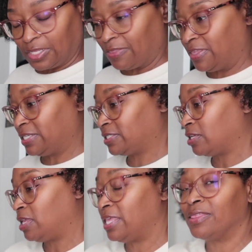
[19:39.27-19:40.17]
this
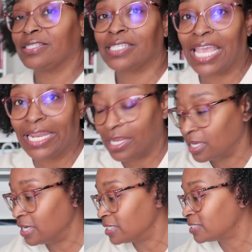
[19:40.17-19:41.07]
in the scan and
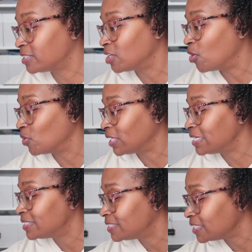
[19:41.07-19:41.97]
cut. So
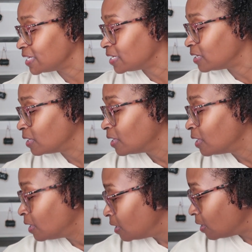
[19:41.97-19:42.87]
let's see
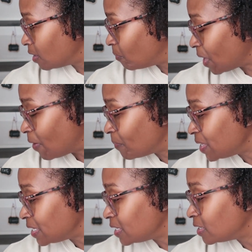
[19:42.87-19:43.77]
about
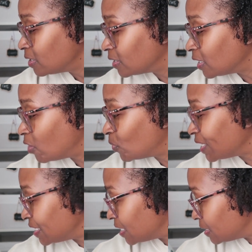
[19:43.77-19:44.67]
me
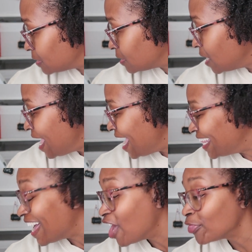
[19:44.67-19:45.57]
loading this.
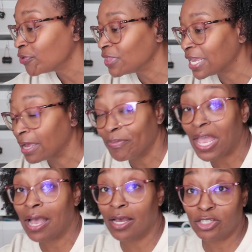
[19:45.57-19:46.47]
And the other thing I'm
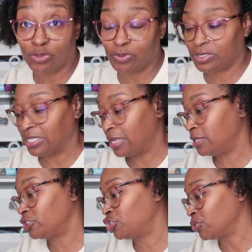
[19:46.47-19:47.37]
not 100%
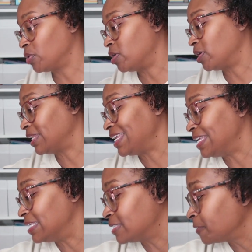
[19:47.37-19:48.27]
sure on
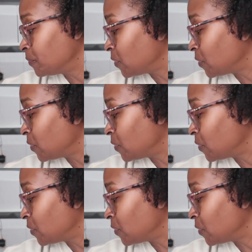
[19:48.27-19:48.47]
is